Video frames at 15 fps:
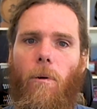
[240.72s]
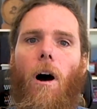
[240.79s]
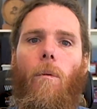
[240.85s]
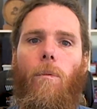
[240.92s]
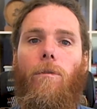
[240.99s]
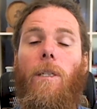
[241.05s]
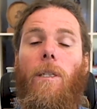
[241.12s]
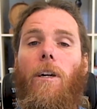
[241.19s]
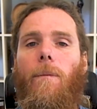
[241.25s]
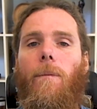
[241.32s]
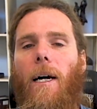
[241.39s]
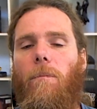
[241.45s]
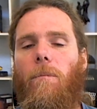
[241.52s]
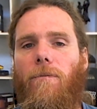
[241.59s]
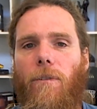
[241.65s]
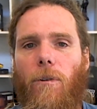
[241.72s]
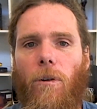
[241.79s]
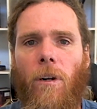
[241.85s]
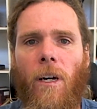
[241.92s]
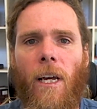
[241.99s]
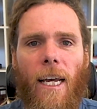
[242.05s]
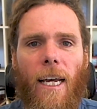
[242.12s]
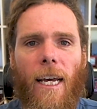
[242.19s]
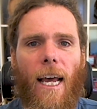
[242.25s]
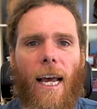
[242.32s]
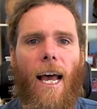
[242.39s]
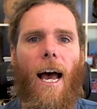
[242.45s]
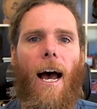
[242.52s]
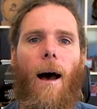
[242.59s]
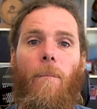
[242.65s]
pipe we spoke about before?
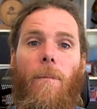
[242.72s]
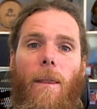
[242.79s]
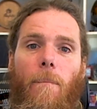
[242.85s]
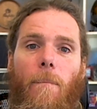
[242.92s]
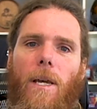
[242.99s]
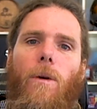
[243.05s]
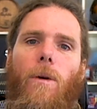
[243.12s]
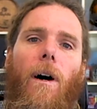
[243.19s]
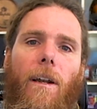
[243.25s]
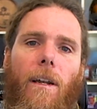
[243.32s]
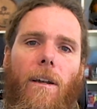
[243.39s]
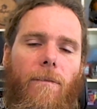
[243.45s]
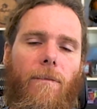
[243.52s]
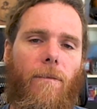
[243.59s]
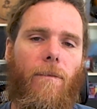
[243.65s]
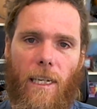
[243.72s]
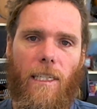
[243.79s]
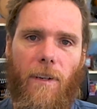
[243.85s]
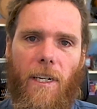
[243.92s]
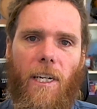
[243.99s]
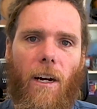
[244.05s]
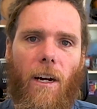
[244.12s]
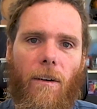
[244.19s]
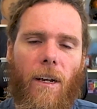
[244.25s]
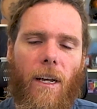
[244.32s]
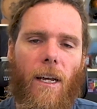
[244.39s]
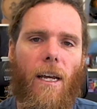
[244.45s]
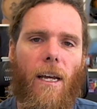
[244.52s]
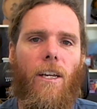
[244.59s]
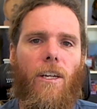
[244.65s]
Um, the big one is video,
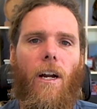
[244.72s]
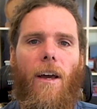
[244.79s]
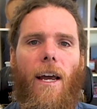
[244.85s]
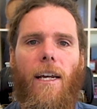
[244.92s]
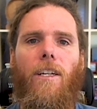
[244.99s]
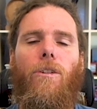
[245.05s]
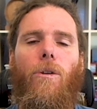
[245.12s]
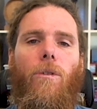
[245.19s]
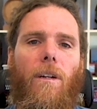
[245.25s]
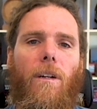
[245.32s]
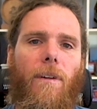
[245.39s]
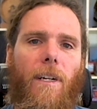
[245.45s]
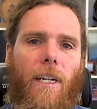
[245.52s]
you know, any sort of